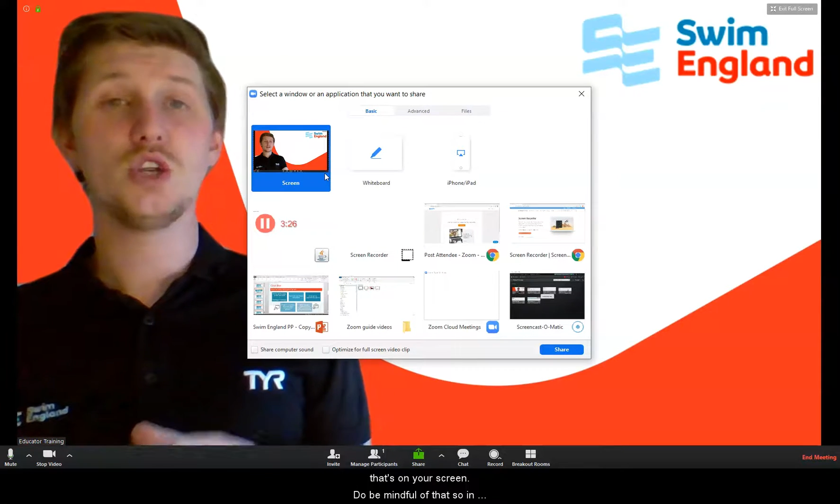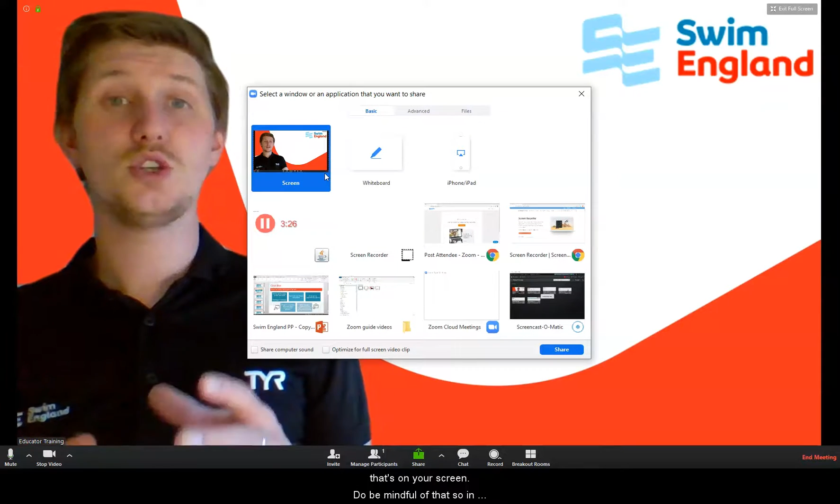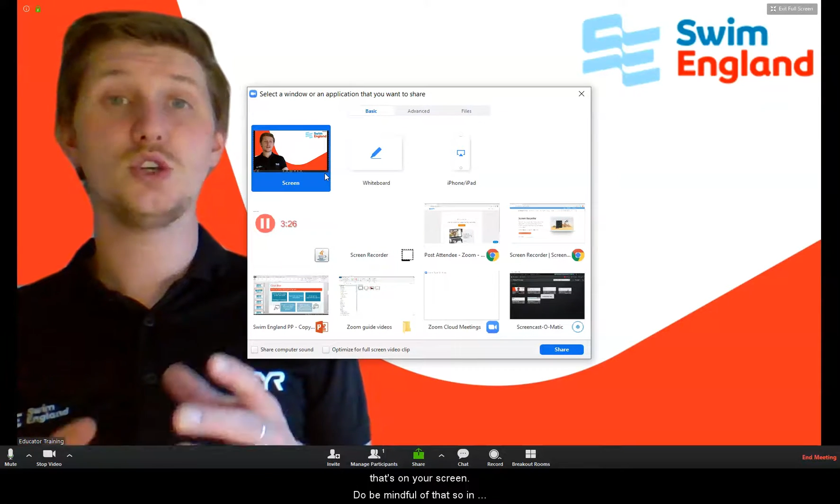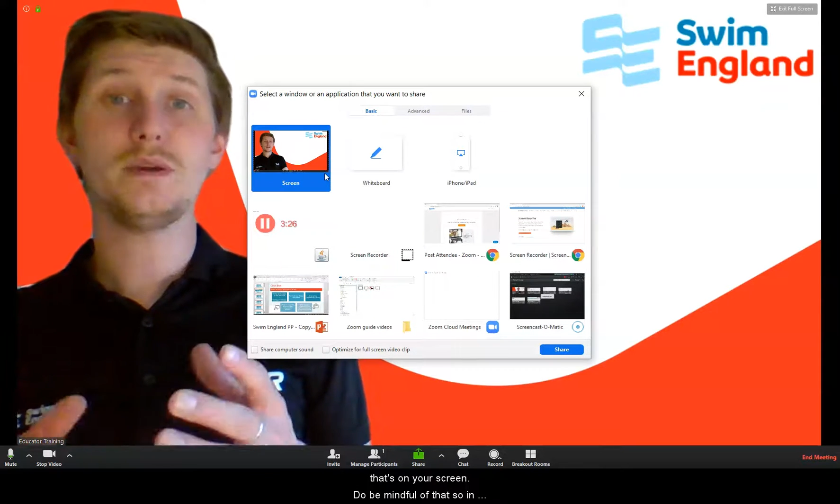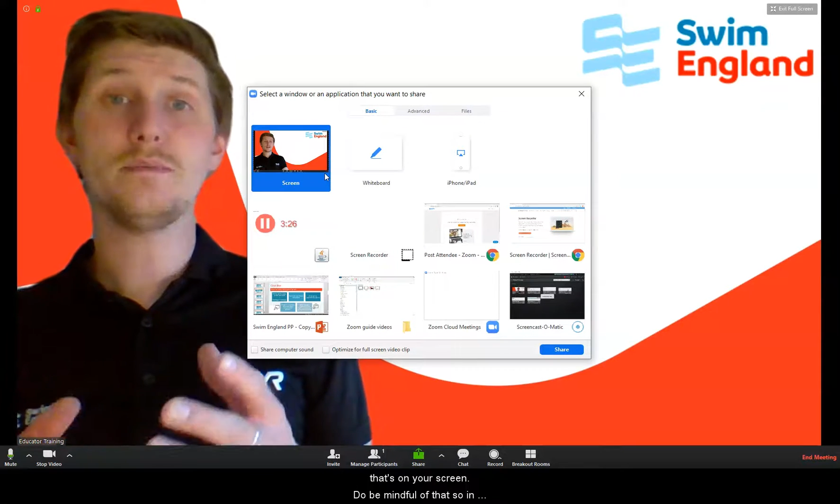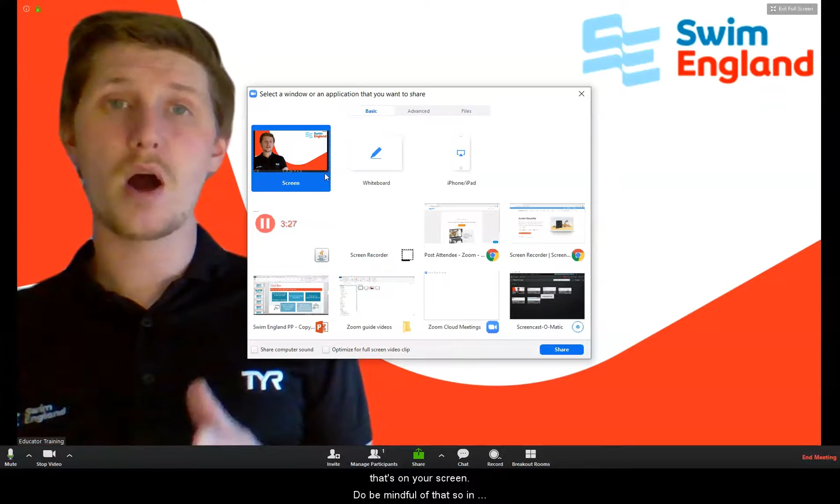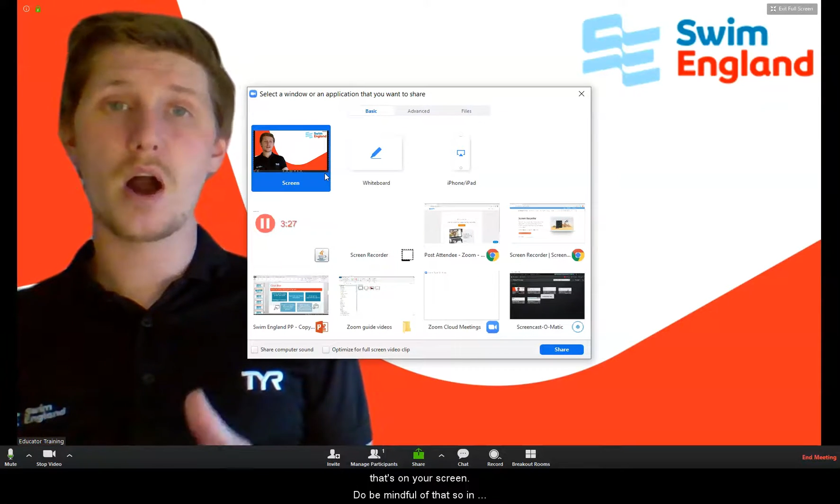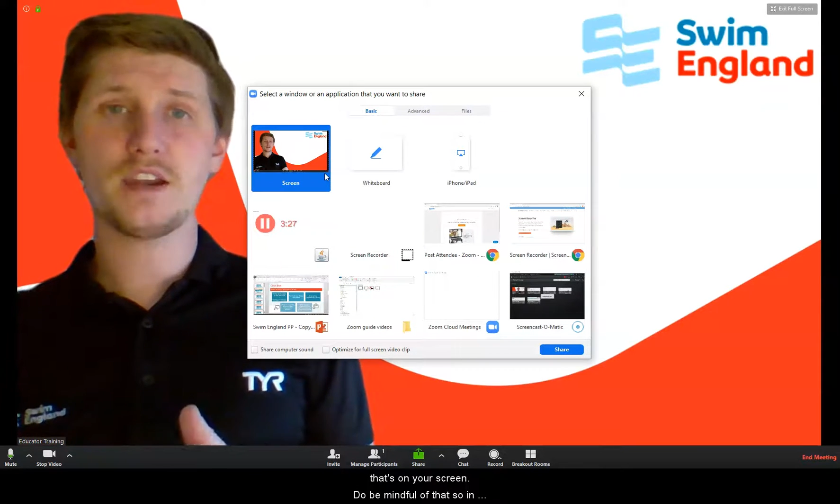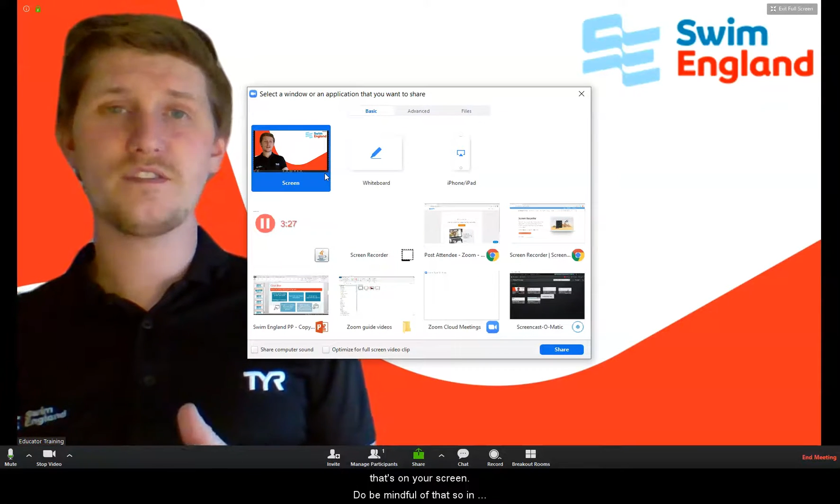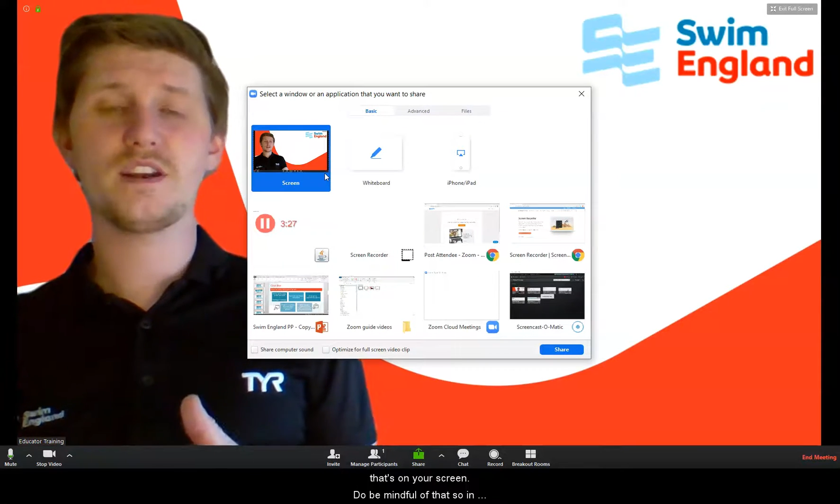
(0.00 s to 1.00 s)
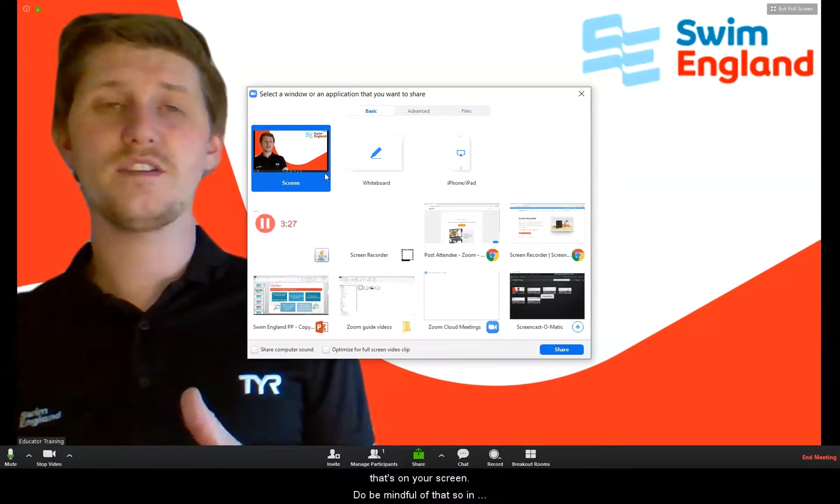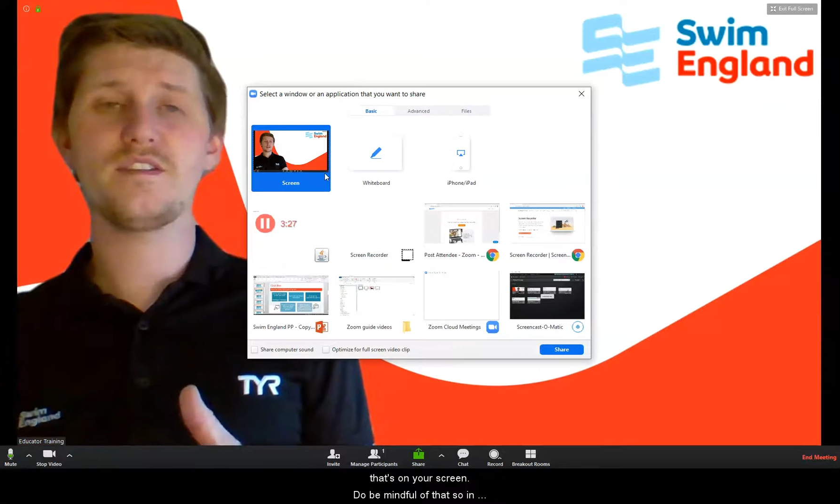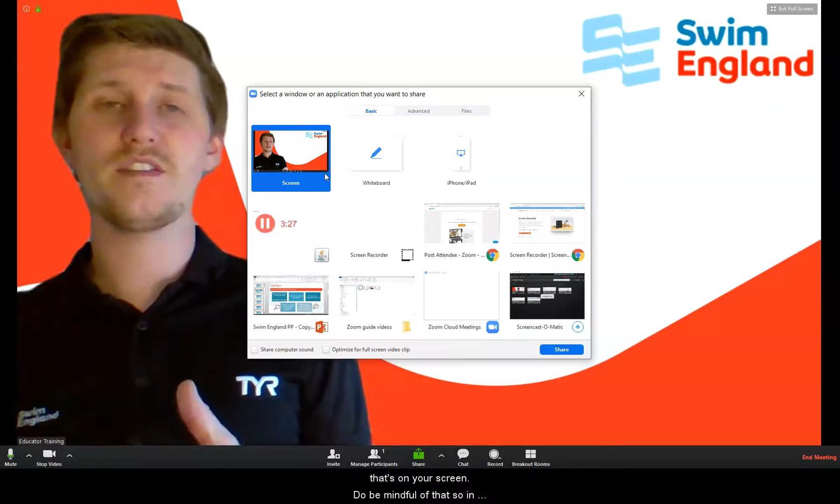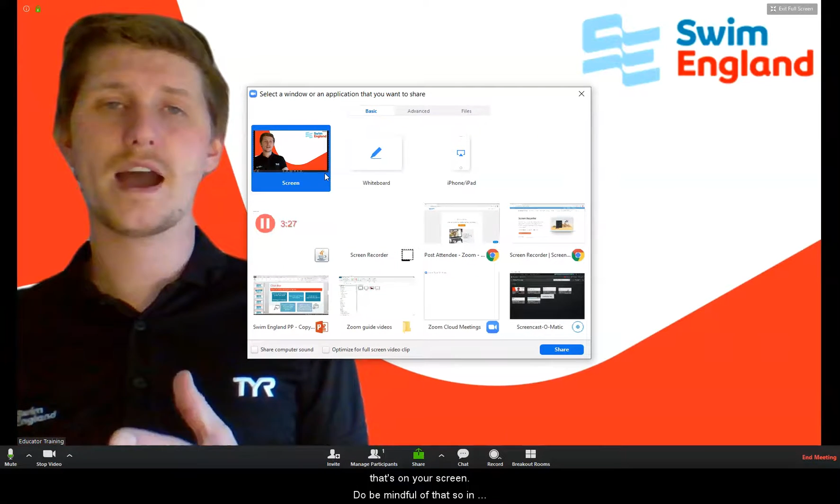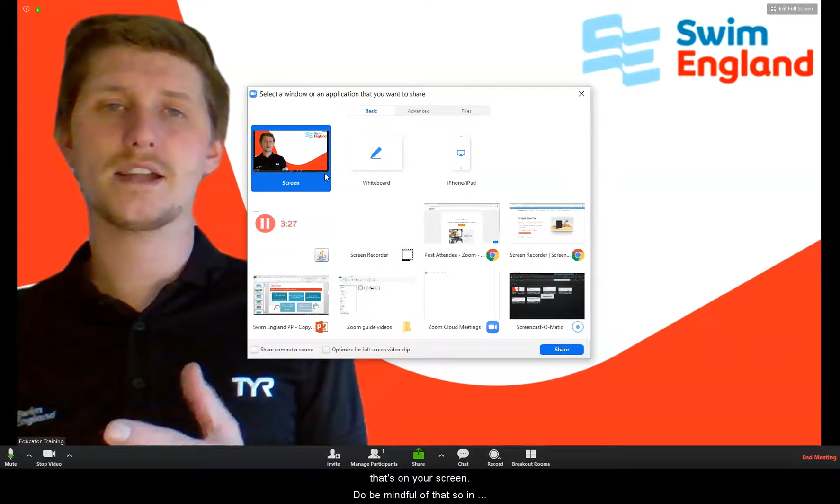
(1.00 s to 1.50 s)
Do be mindful
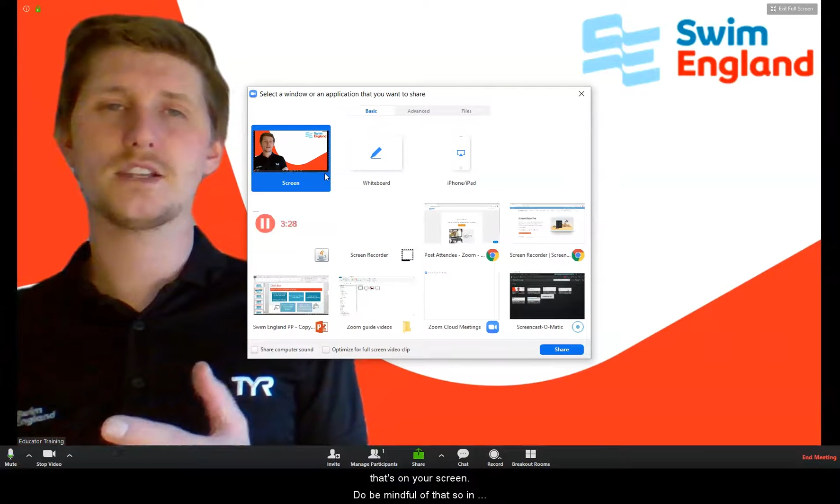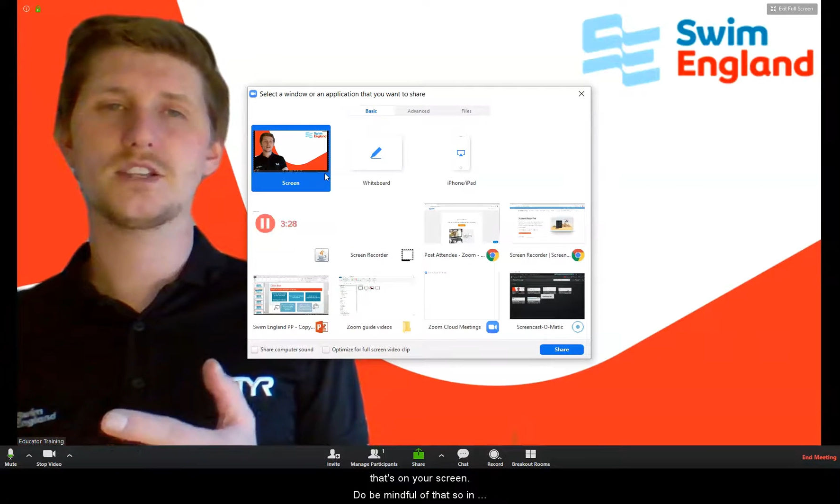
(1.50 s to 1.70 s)
of that.